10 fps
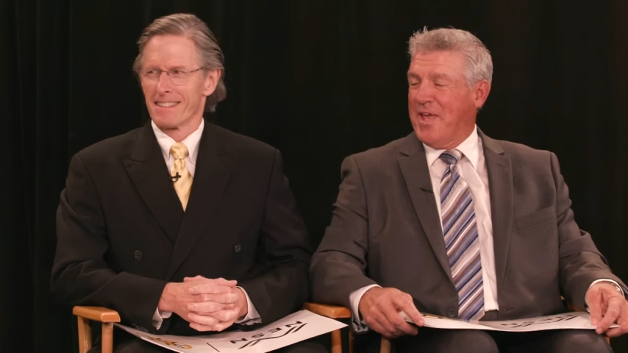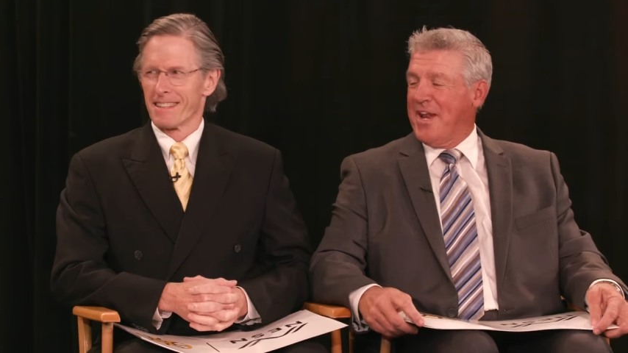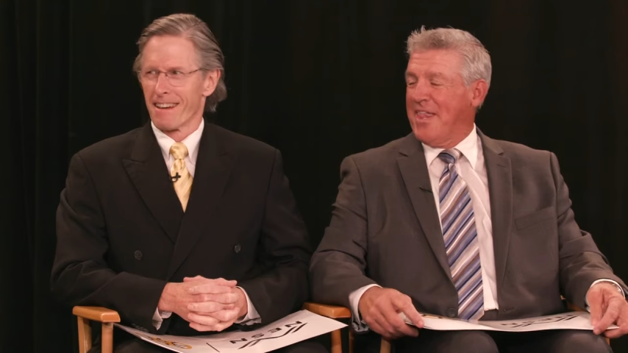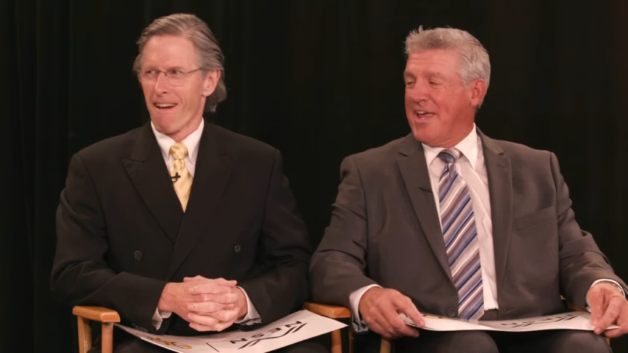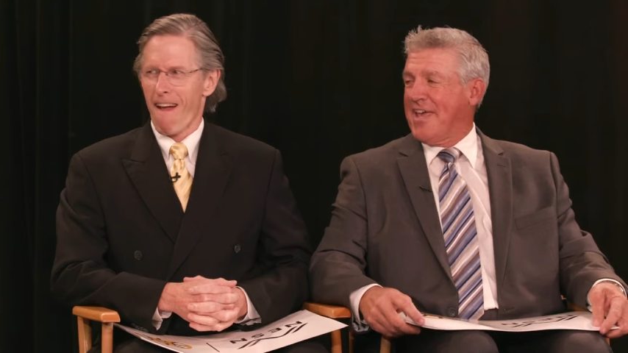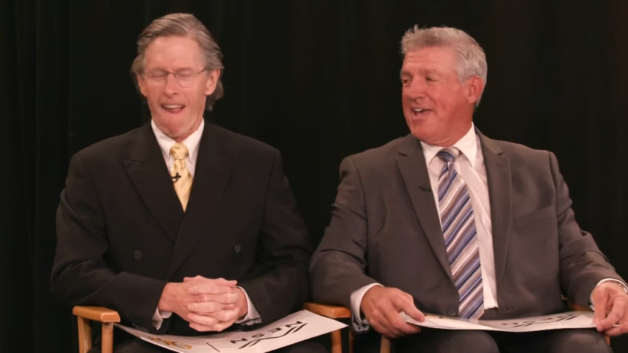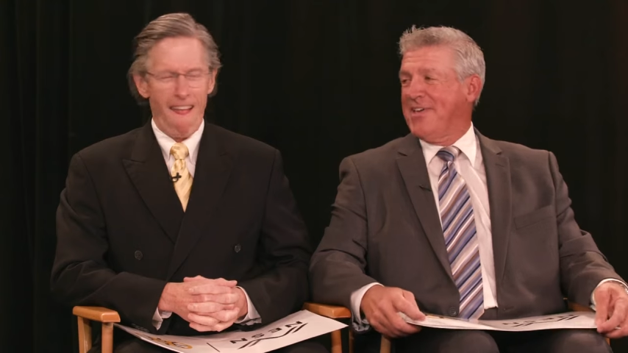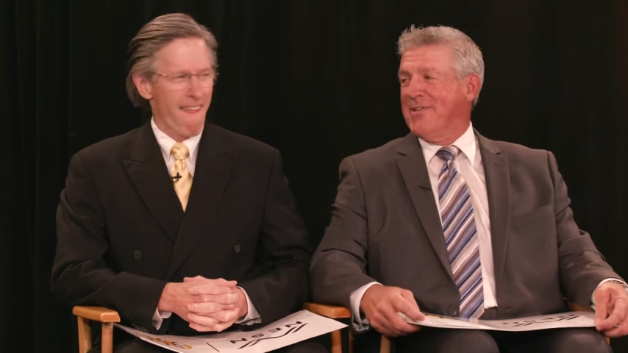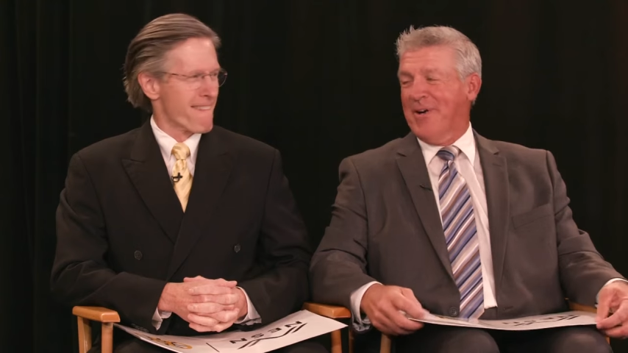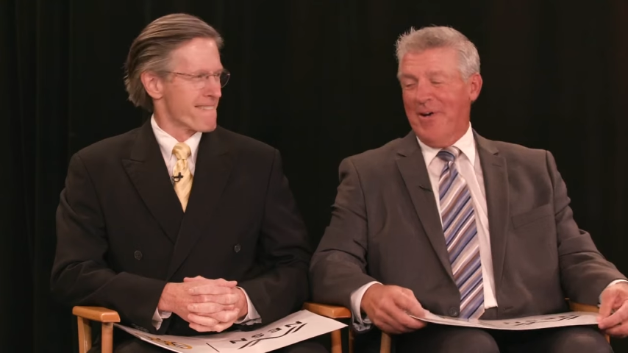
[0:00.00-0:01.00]
Speaker 1: till I get
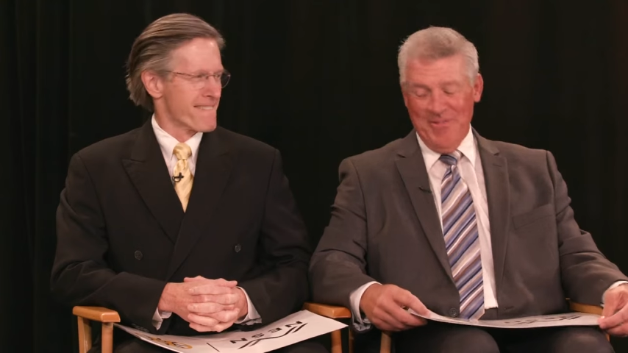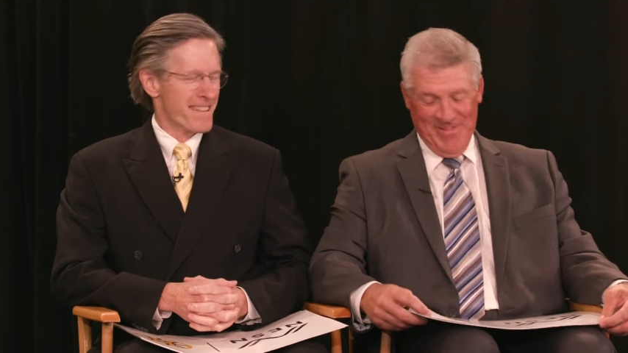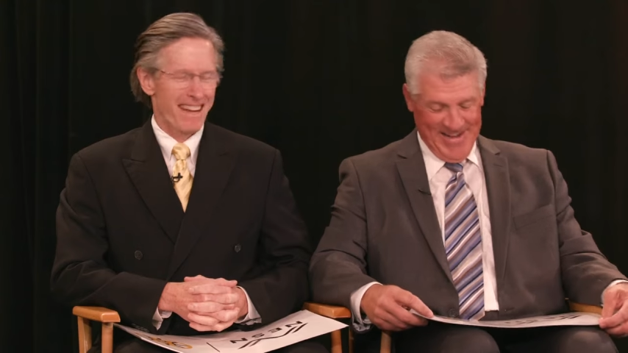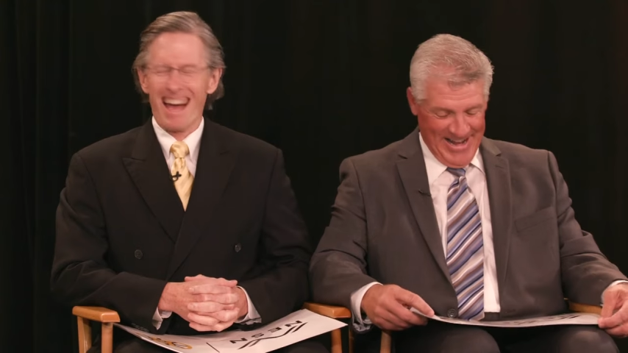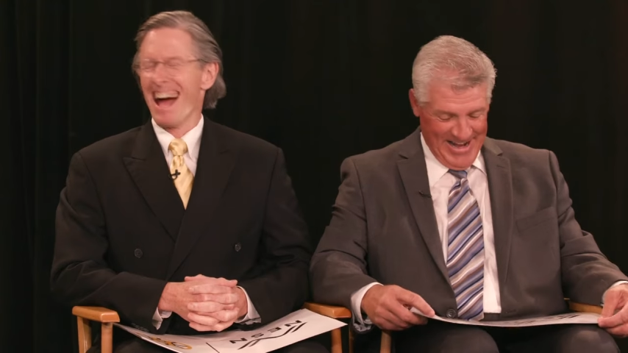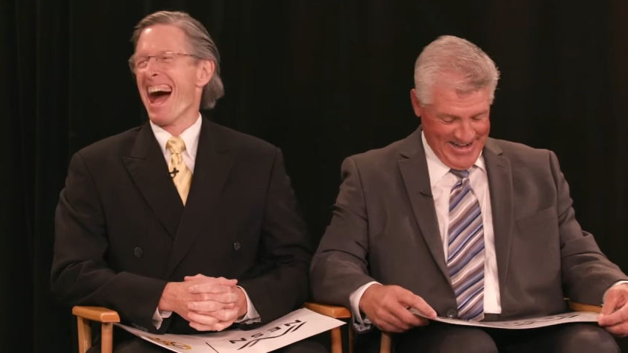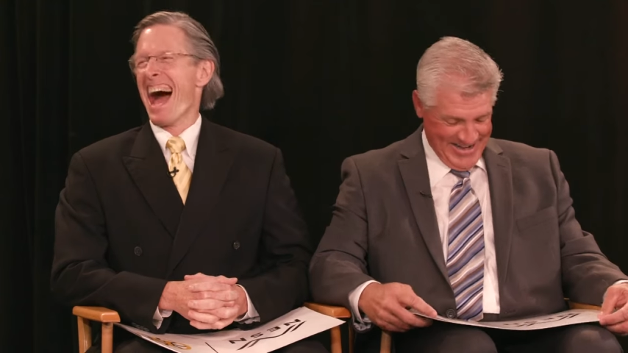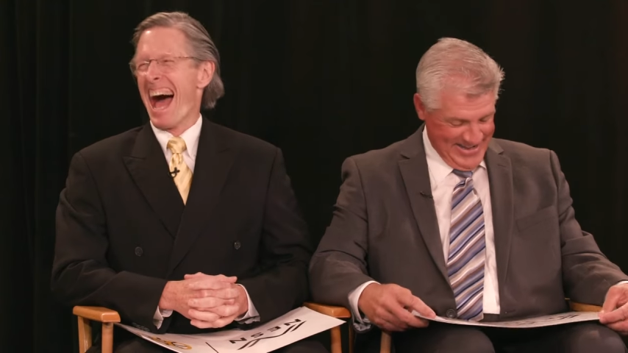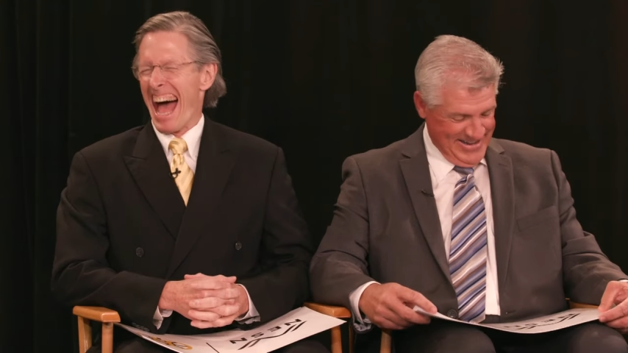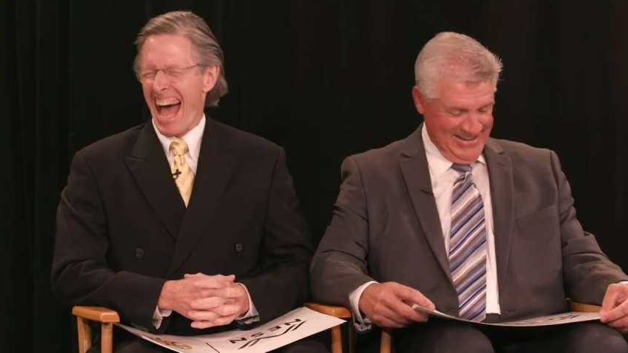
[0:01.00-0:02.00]
you home tonight.
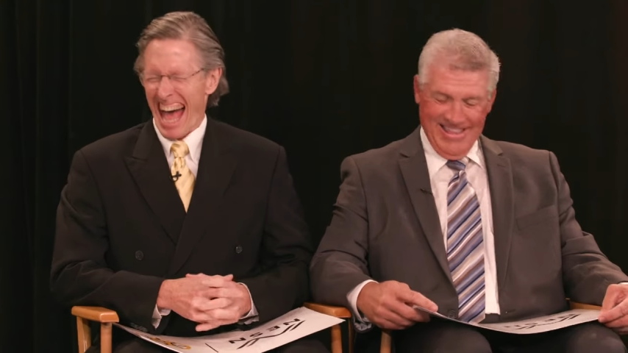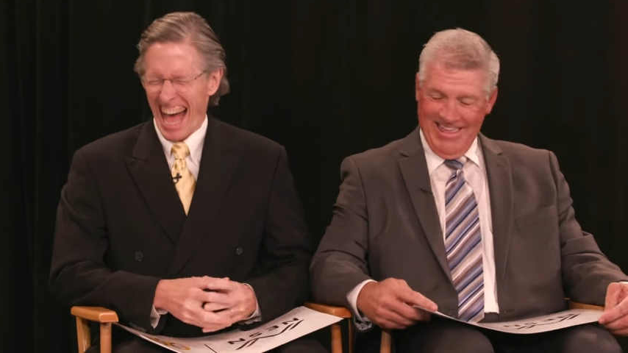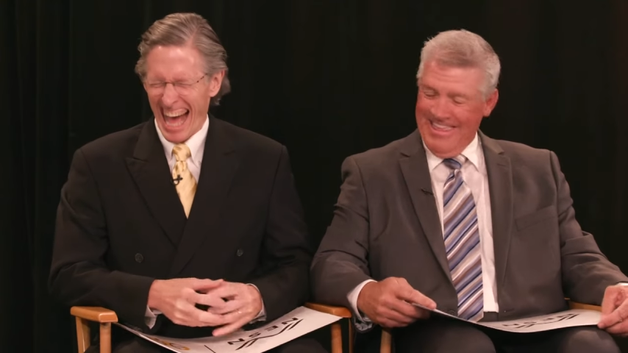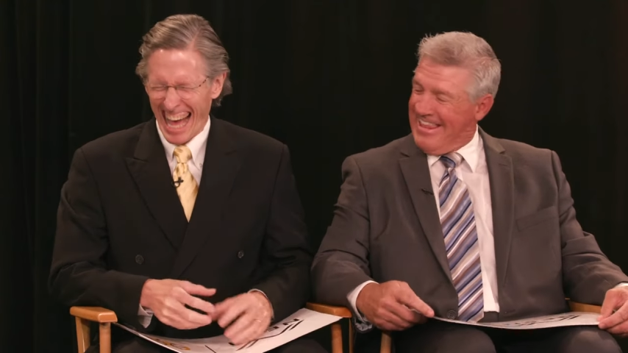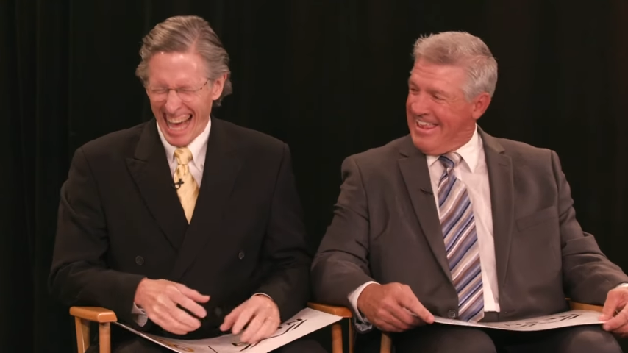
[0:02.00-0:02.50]
All right, here we